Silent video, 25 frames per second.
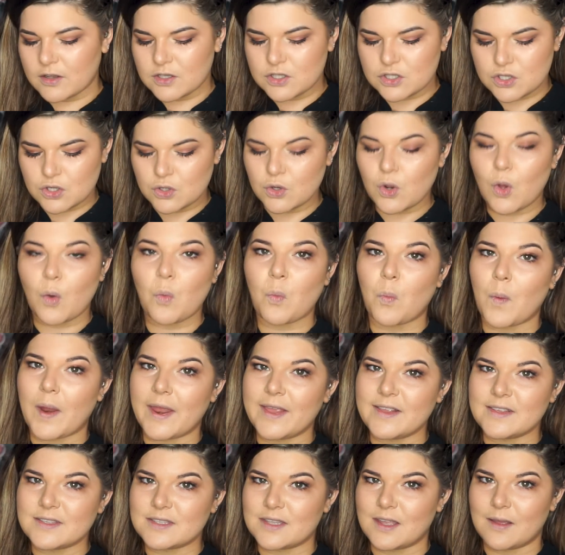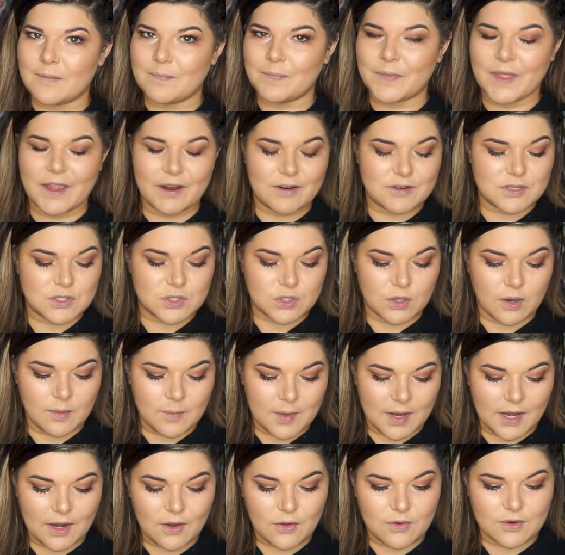Do not waste them. There are so
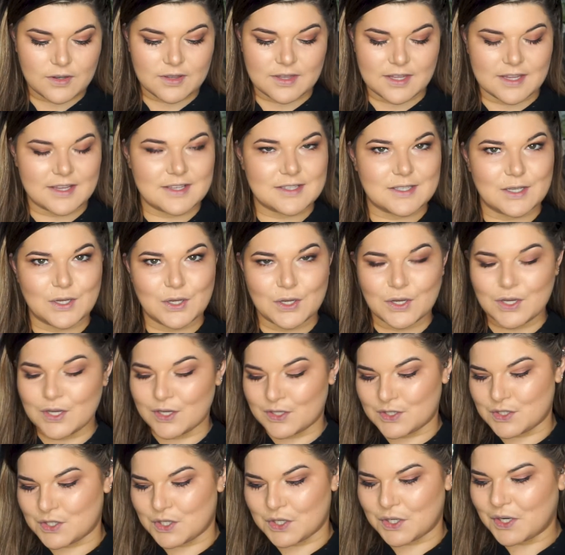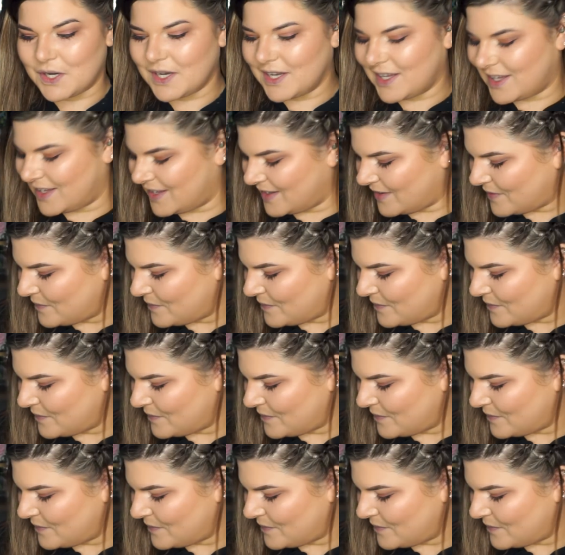many good things that you can do.